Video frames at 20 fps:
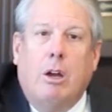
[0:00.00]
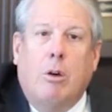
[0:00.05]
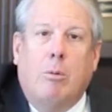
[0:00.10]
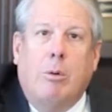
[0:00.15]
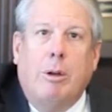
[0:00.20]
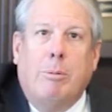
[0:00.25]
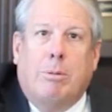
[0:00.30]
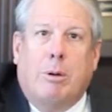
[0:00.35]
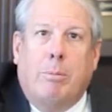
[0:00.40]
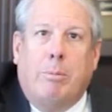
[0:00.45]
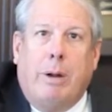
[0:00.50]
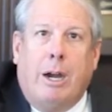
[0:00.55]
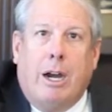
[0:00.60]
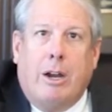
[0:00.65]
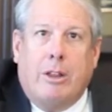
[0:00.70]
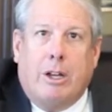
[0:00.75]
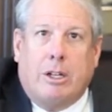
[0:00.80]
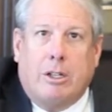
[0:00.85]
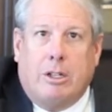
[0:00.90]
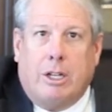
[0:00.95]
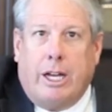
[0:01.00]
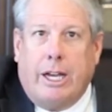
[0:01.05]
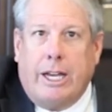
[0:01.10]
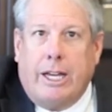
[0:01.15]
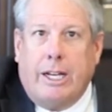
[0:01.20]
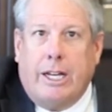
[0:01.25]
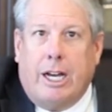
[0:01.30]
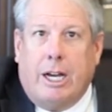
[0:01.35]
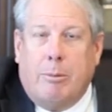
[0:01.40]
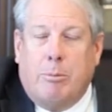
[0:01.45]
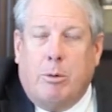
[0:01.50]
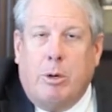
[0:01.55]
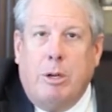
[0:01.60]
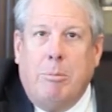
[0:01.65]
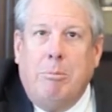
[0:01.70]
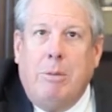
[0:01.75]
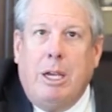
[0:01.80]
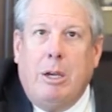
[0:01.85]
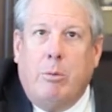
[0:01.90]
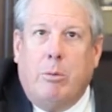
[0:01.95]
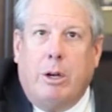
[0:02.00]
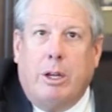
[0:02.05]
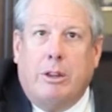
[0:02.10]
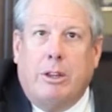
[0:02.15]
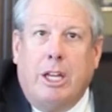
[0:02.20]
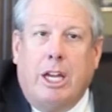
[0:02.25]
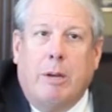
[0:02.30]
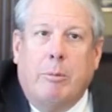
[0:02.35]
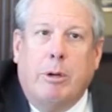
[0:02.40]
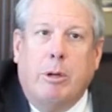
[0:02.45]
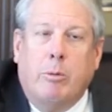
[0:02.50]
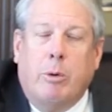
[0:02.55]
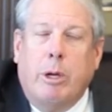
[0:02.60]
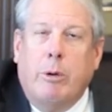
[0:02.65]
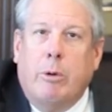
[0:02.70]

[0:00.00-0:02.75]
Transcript: We prepare the client up, we meet with them, and we